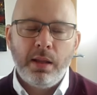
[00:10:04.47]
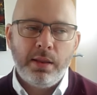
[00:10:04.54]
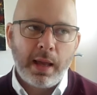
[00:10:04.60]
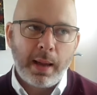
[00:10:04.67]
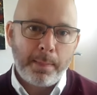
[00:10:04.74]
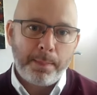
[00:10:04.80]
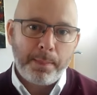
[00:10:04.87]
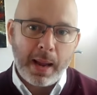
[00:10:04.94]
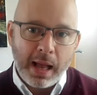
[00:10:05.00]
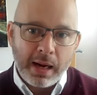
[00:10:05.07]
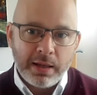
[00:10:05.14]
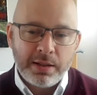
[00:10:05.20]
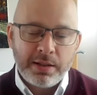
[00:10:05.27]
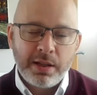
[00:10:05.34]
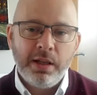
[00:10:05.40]
that
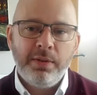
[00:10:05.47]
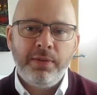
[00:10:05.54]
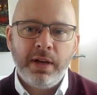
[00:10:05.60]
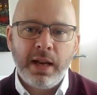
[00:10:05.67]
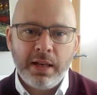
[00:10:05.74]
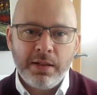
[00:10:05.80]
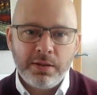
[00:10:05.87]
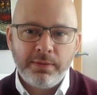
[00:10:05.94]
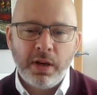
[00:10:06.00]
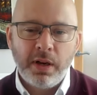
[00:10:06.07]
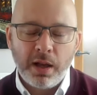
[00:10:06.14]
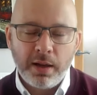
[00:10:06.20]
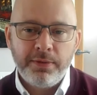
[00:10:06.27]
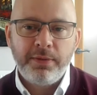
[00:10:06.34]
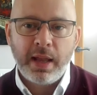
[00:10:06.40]
palliative and end of
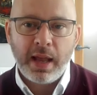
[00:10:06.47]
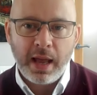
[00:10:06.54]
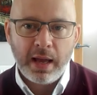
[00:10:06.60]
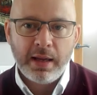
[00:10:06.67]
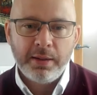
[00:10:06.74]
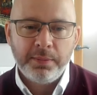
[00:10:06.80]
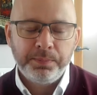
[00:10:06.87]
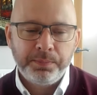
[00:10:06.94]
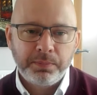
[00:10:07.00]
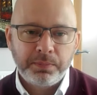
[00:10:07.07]
life care